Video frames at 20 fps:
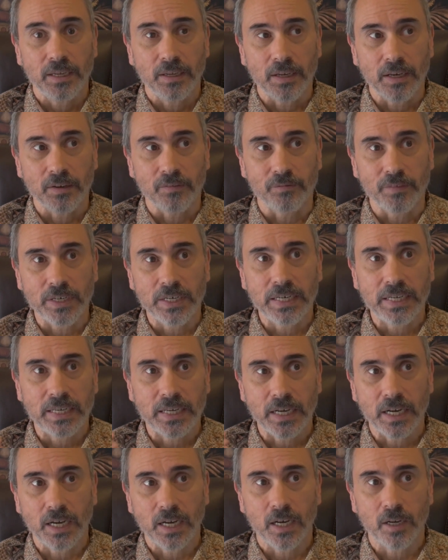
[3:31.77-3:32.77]
a very
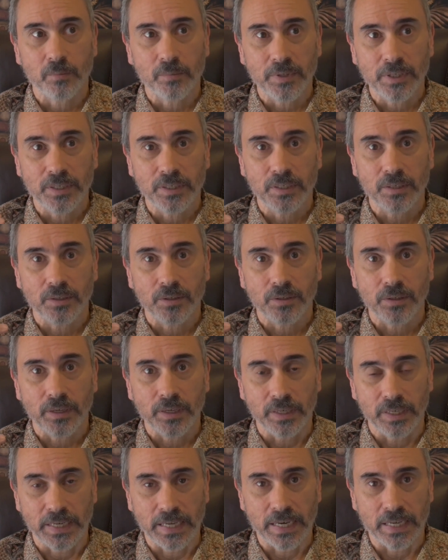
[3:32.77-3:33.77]
common
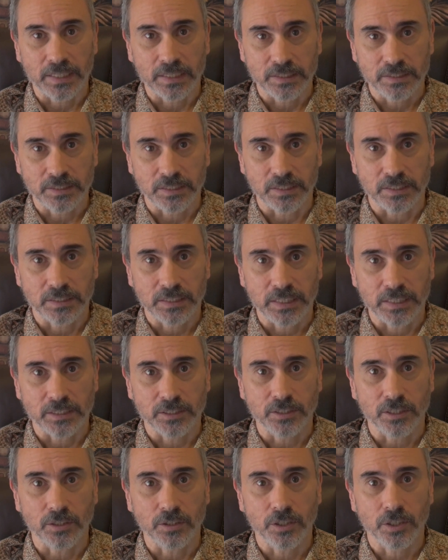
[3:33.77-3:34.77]
analysis is
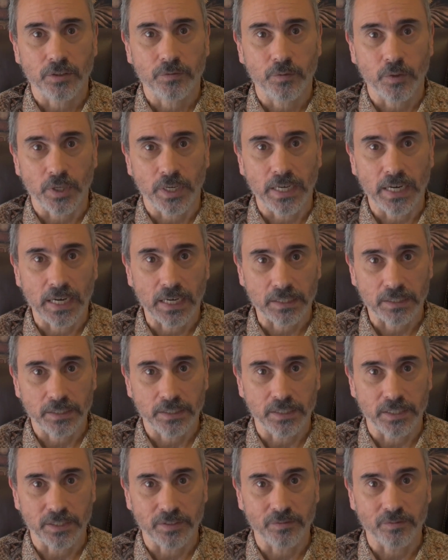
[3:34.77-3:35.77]
to look for
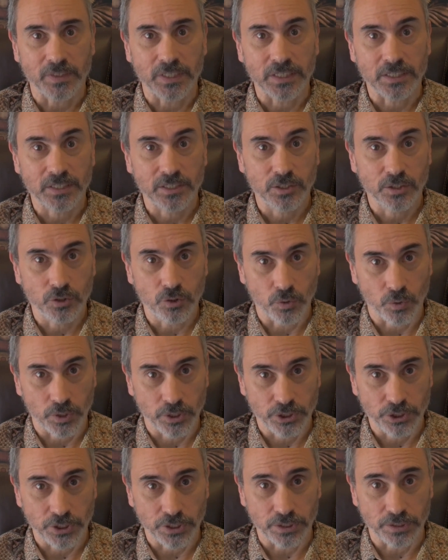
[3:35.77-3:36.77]
cognitive
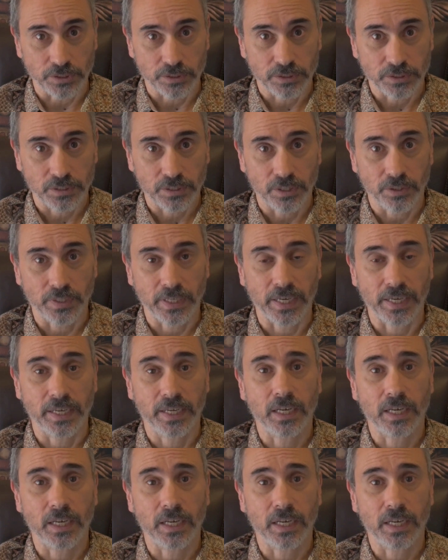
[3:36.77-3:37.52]
distortions, okay?